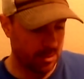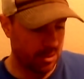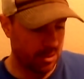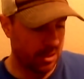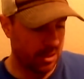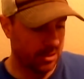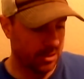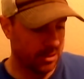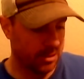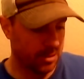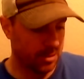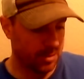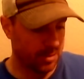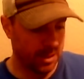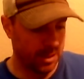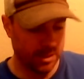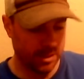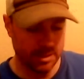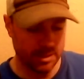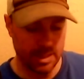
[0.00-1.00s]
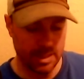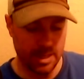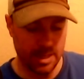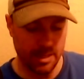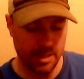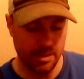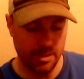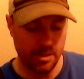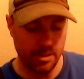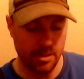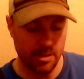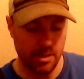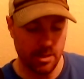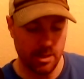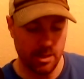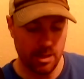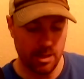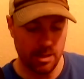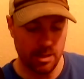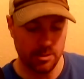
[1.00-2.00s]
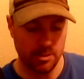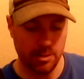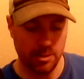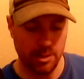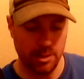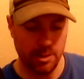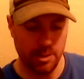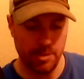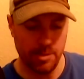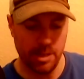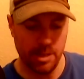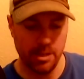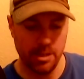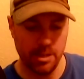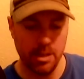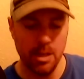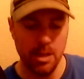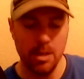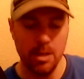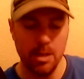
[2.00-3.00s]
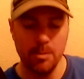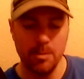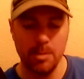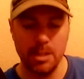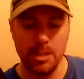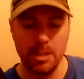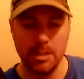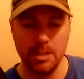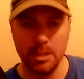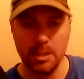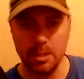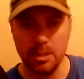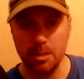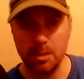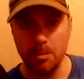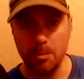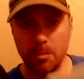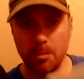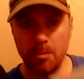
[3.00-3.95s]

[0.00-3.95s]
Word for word: I wanted something signed. I'll show you in a minute. But this is